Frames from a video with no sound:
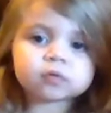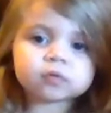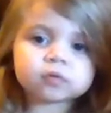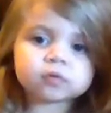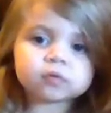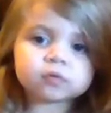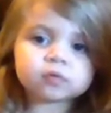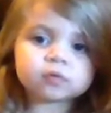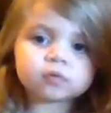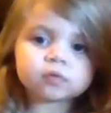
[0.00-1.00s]

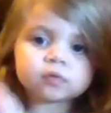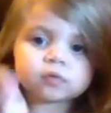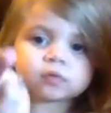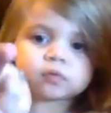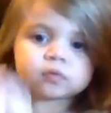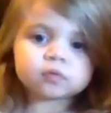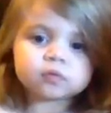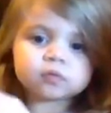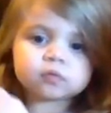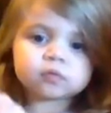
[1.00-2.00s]

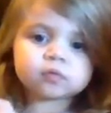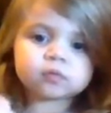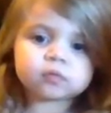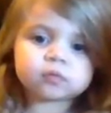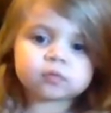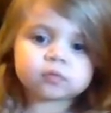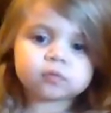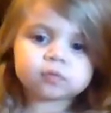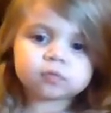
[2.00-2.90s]
(not speaking)